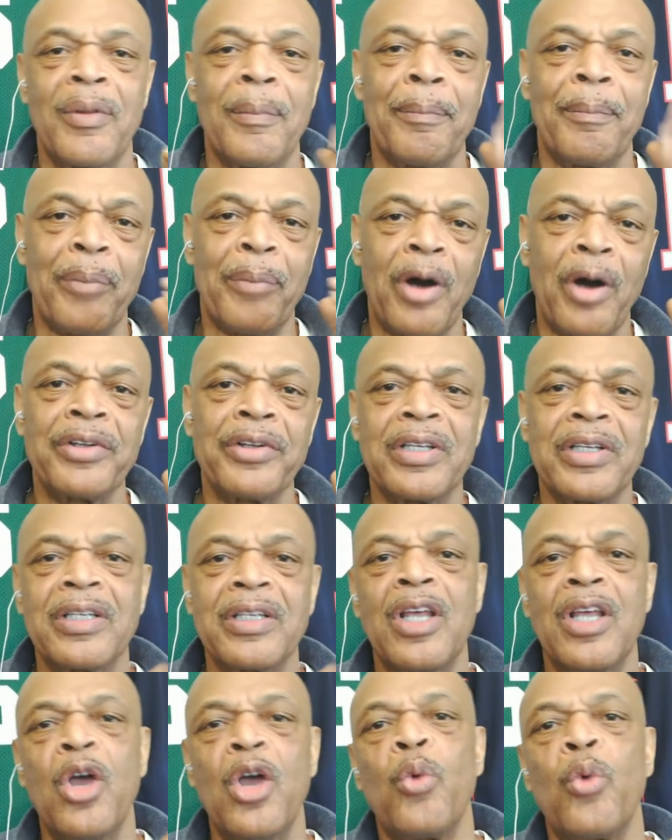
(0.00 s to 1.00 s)
bonded
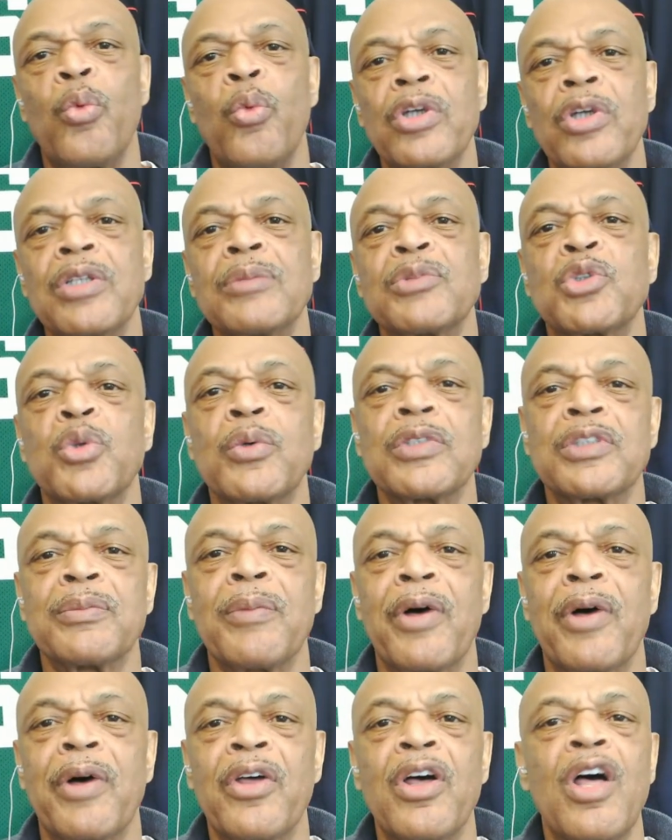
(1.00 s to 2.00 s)
William to his
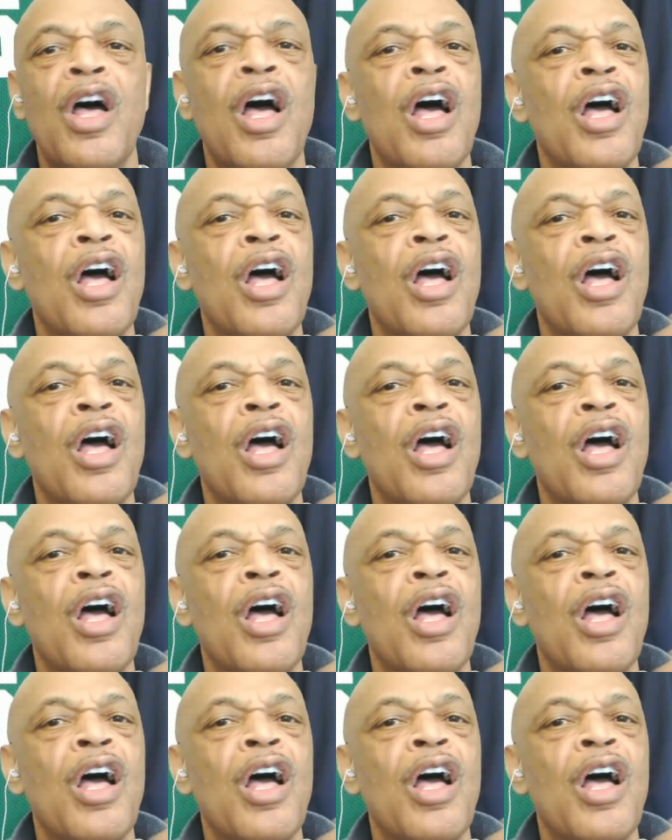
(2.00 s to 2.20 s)
mother